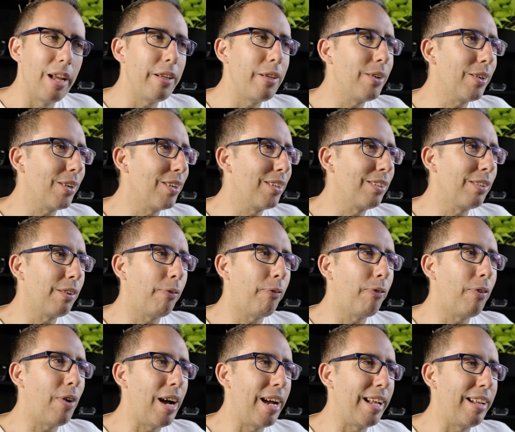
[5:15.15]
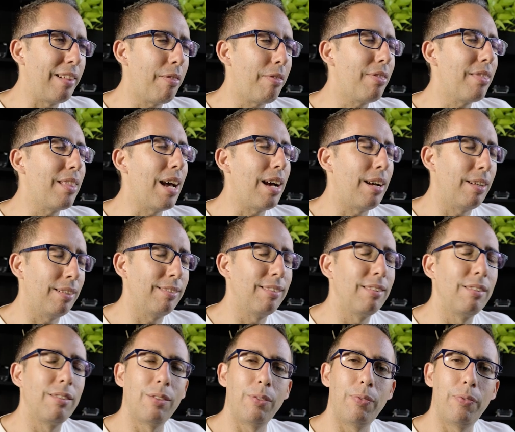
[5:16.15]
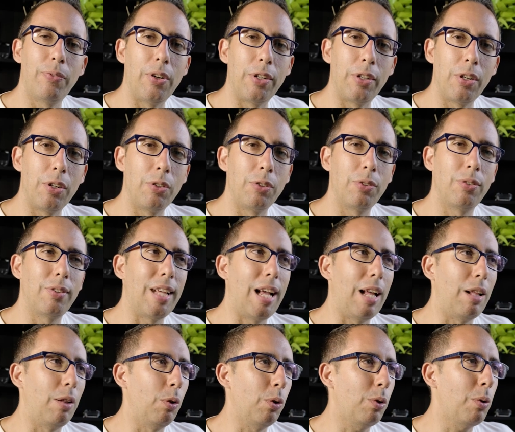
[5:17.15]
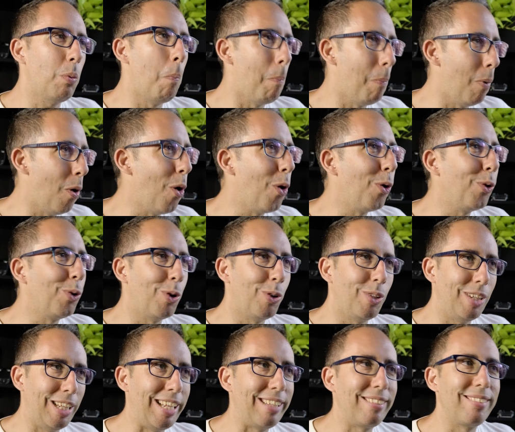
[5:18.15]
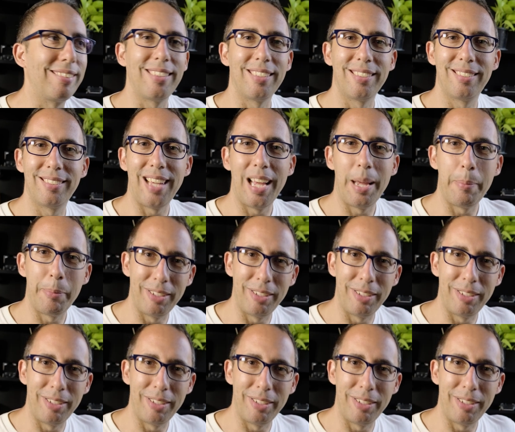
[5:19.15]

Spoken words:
you're going to find thousands of photos that look more or less the same